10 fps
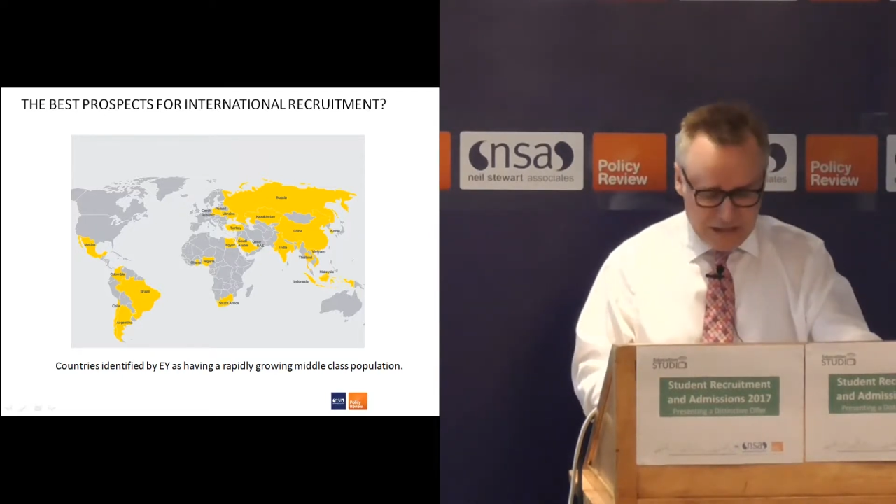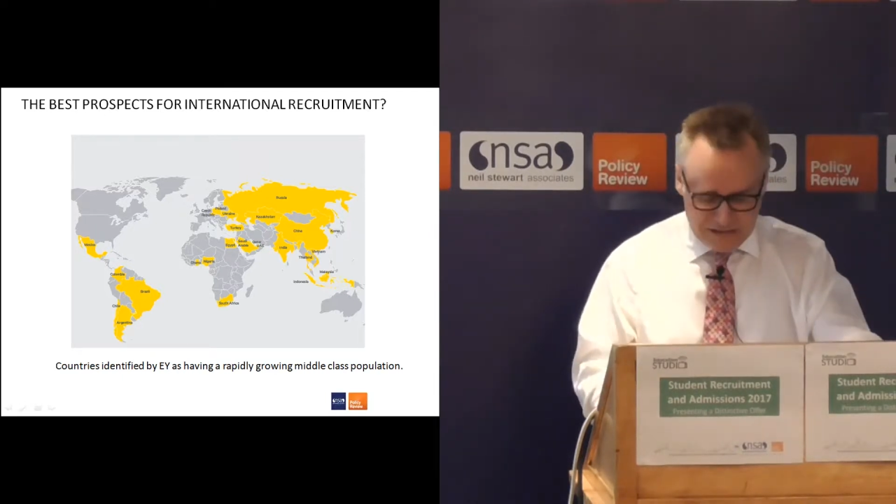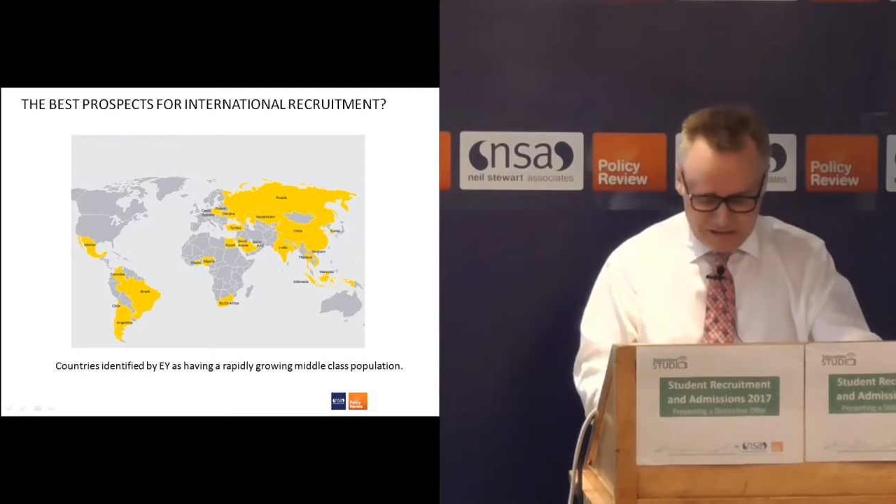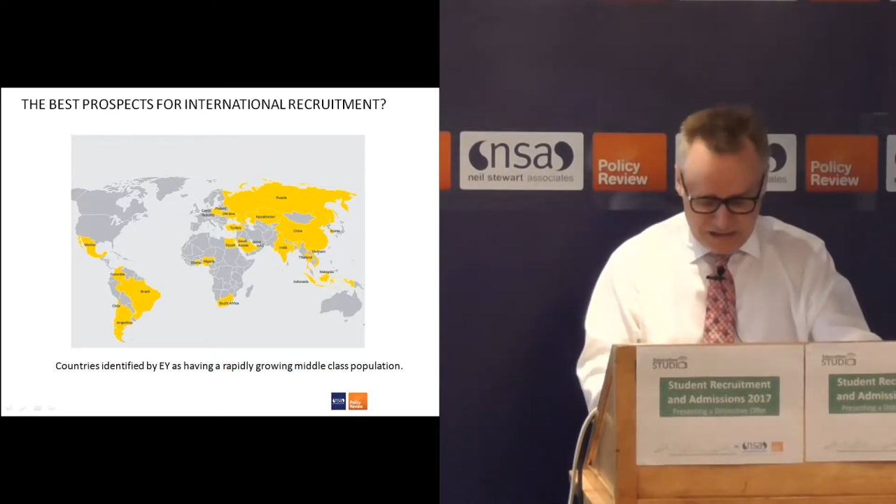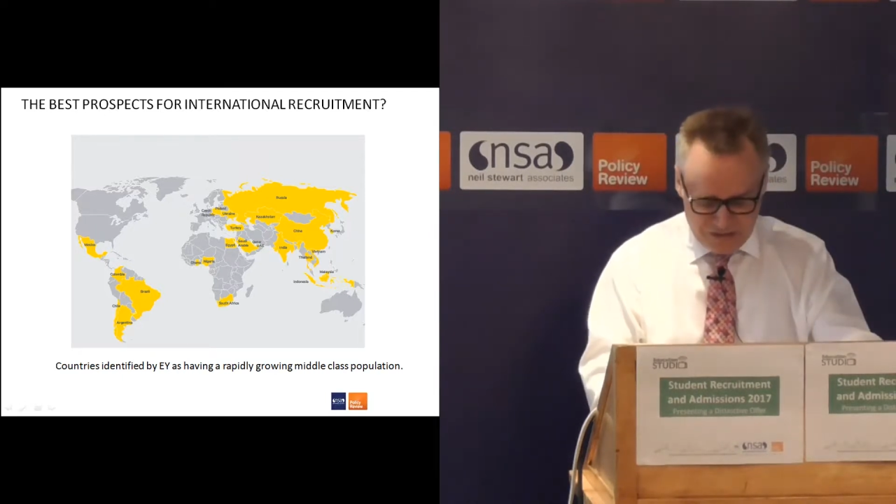
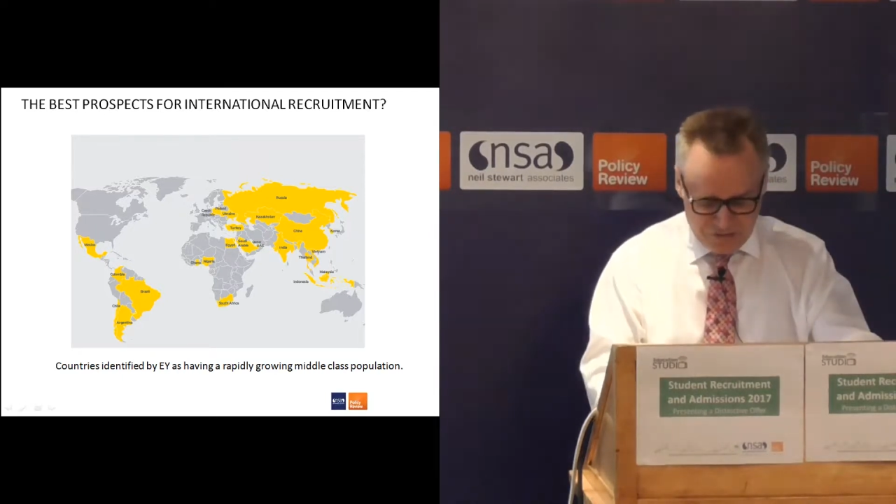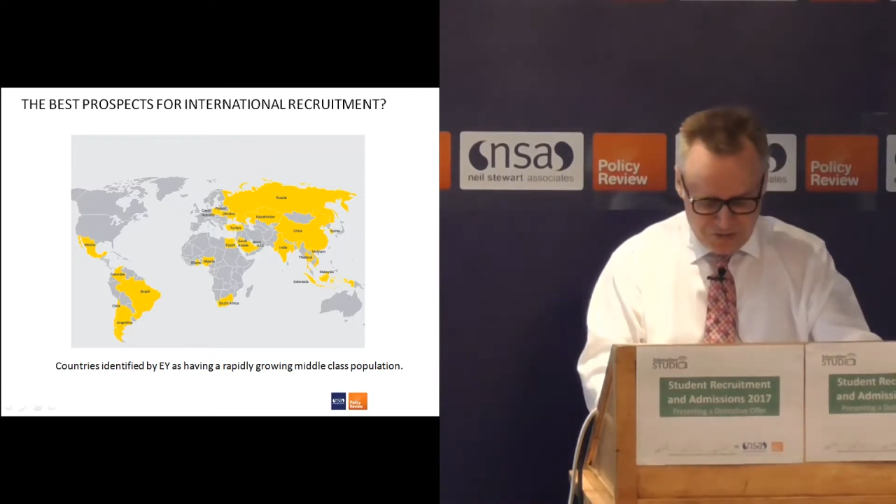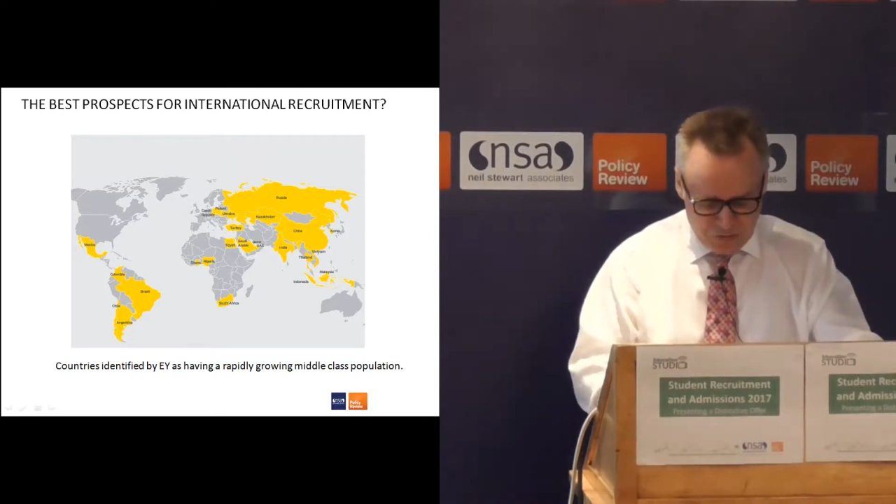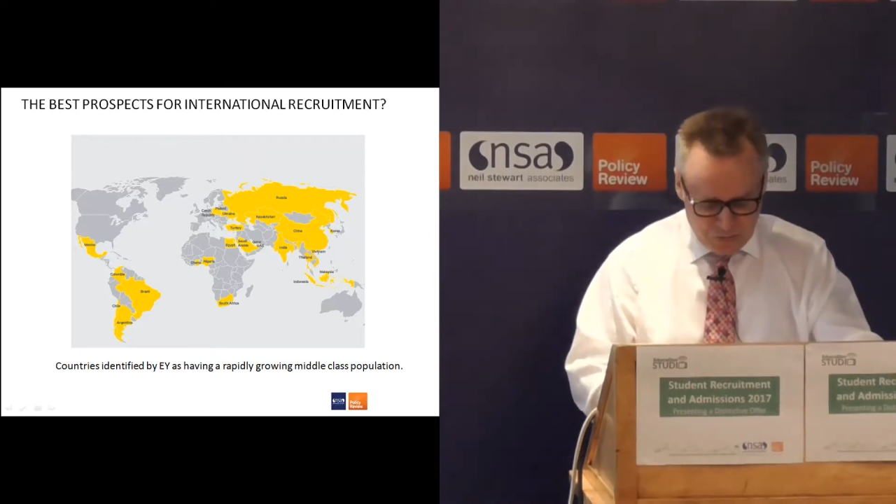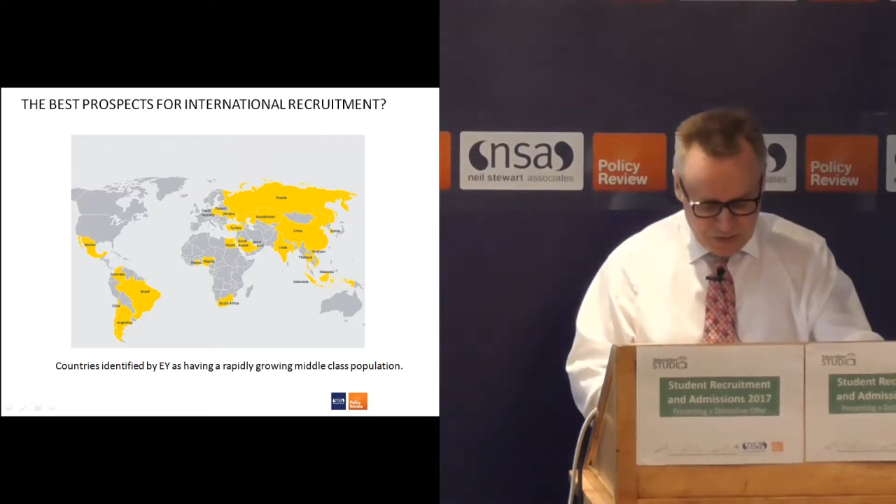international
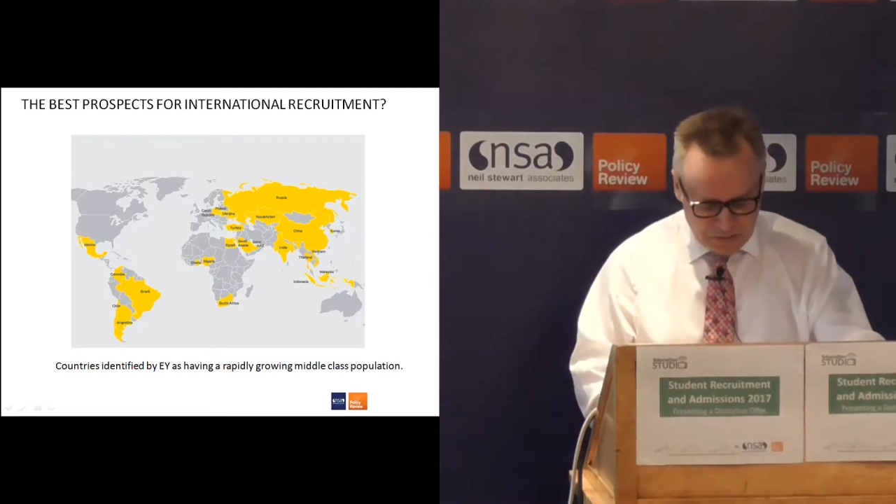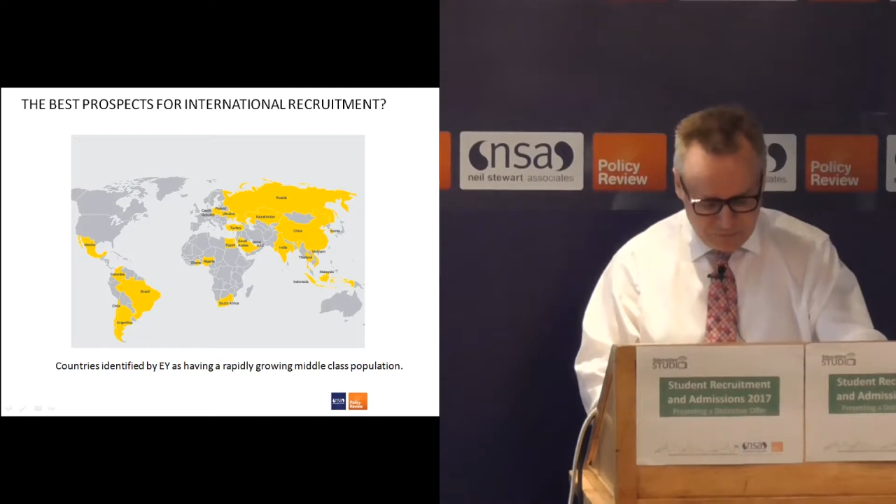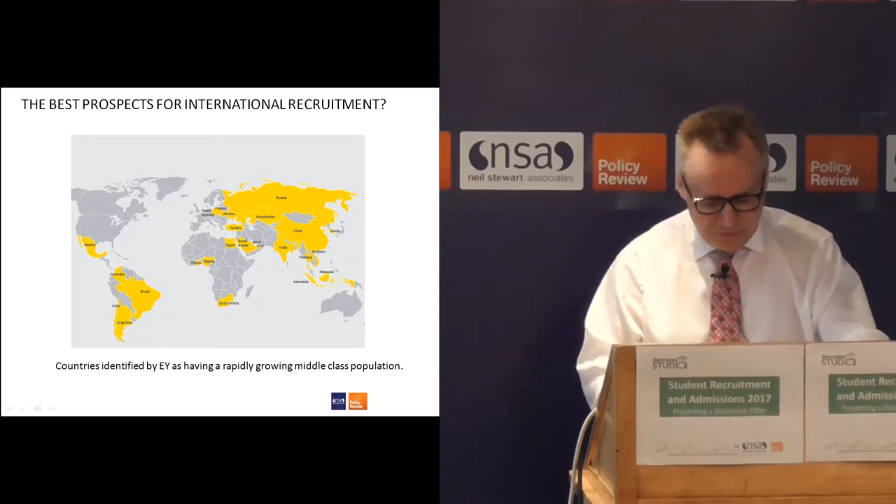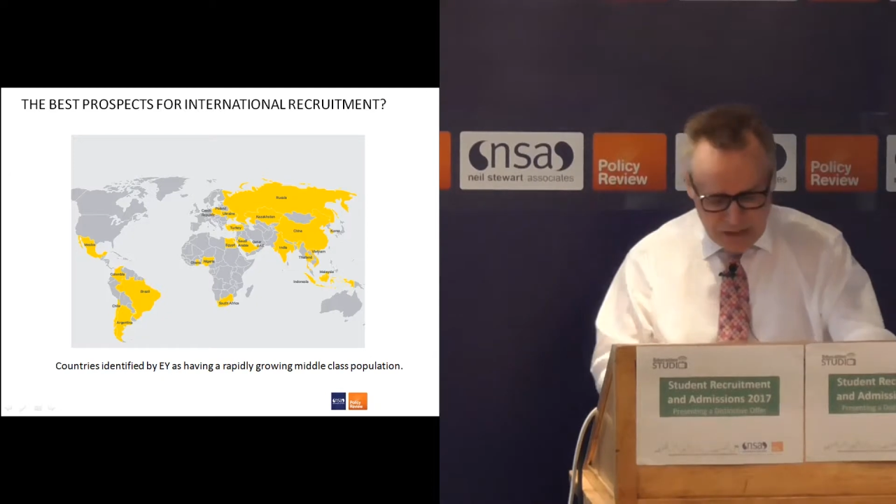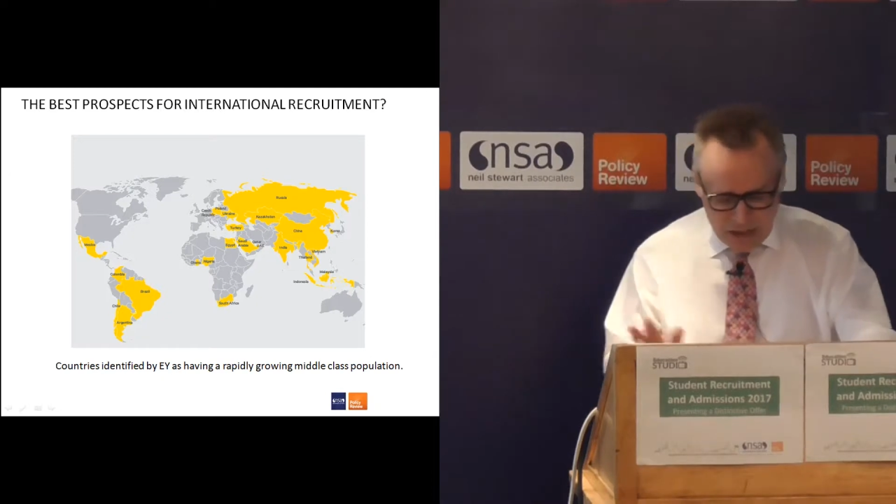students will come from.